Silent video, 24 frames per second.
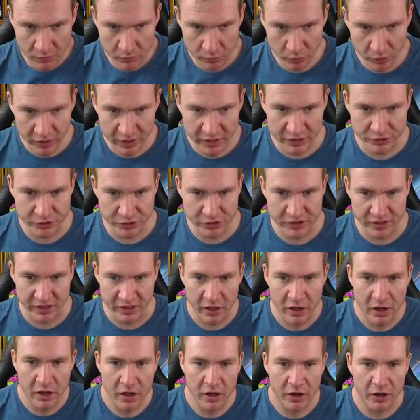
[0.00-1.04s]
pretty interesting.
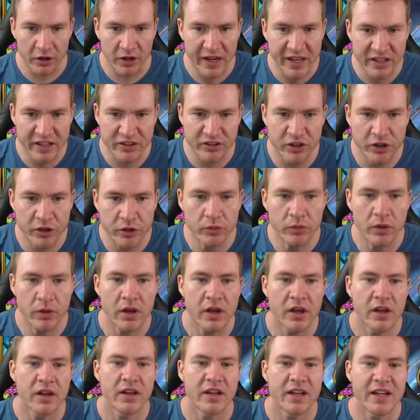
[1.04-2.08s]
Her A2
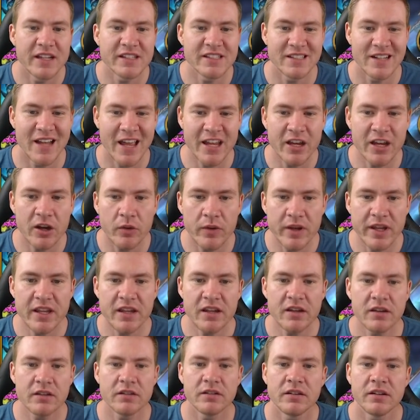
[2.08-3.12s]
is an
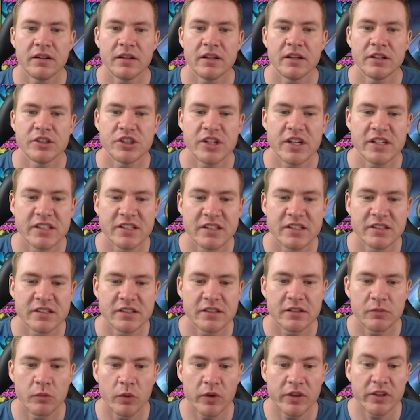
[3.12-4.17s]
AoE. She has a
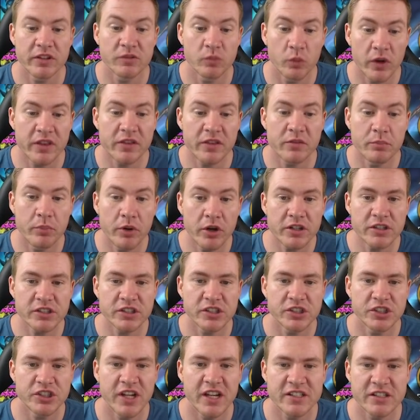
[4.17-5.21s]
with with books,
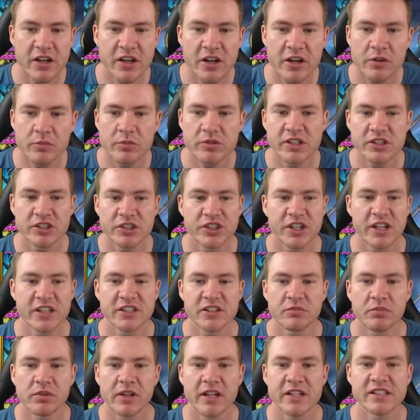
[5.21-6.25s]
she has a 100% chance
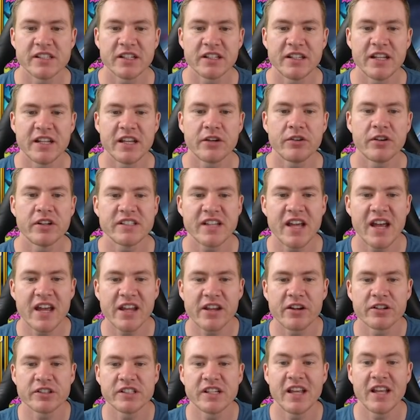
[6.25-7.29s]
of placing a decreased
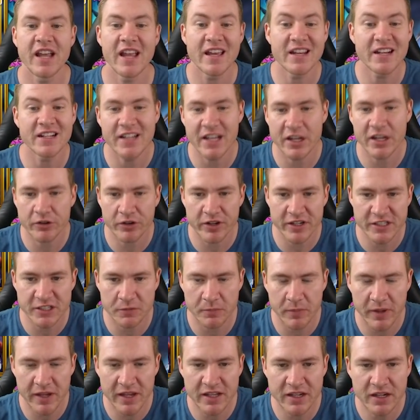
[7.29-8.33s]
accuracy and a decreased
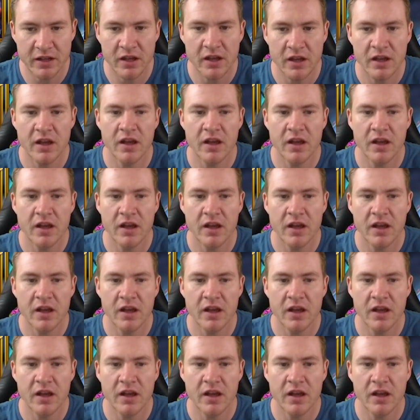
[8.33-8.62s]
speed.